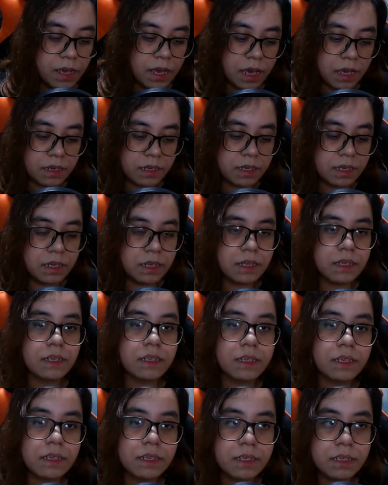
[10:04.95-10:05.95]
And
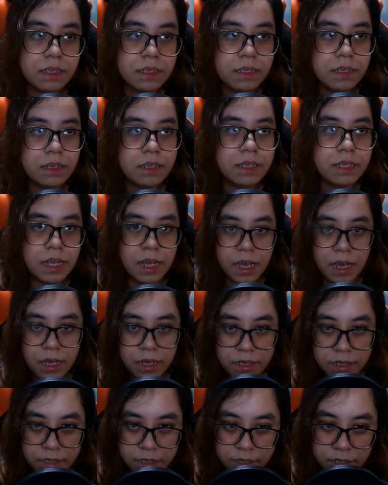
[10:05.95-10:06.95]
in this
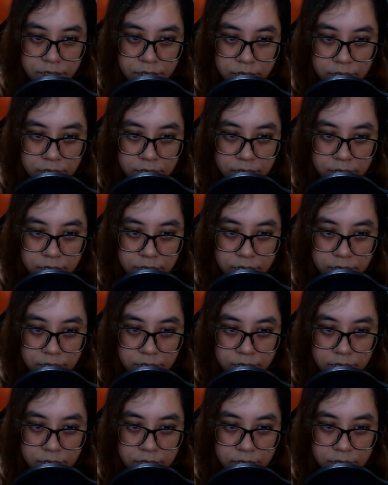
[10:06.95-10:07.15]
text,